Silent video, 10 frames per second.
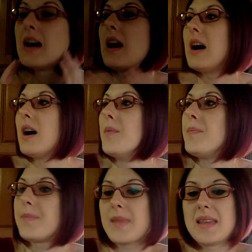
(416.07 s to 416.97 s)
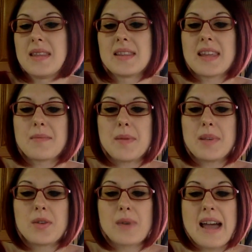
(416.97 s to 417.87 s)
Um, and then like
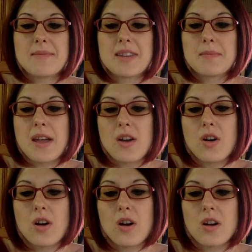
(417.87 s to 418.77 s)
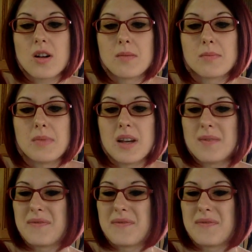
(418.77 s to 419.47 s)
maybe grabbing my arm, uh,